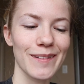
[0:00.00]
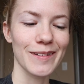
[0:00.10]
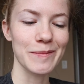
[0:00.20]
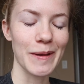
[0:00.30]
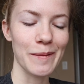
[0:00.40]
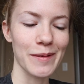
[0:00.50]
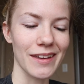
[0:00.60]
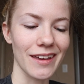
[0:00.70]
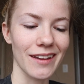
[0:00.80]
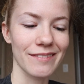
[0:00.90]
Or
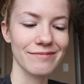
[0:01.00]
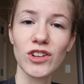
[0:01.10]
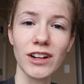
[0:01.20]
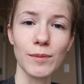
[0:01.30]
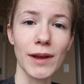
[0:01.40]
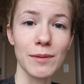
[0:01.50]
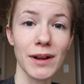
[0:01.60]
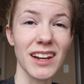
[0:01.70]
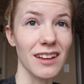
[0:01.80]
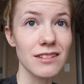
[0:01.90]
maybe trying to paint
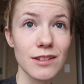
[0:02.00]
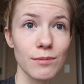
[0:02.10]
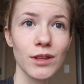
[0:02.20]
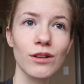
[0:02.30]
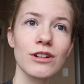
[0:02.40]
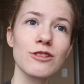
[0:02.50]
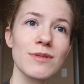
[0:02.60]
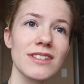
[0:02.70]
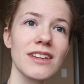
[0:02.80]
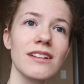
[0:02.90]
my nails something
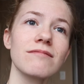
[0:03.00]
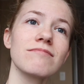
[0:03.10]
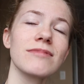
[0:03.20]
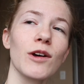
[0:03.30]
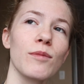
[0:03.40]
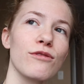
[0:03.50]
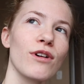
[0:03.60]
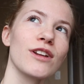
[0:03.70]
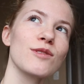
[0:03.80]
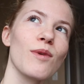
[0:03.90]
Christmassy. That'd be
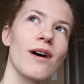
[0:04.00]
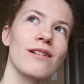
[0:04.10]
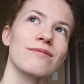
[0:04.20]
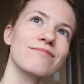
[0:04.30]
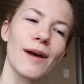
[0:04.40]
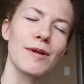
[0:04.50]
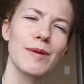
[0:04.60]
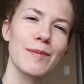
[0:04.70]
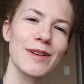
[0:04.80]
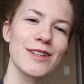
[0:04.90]
fun as well. I'm gonna
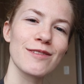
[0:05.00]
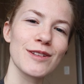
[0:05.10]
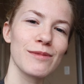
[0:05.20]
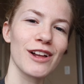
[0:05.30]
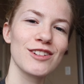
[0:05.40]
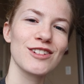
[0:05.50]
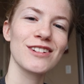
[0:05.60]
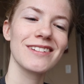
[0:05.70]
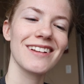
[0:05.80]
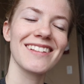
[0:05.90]
make myself some lunch
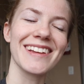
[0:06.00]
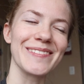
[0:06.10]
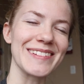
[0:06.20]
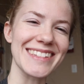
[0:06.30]
and then we'll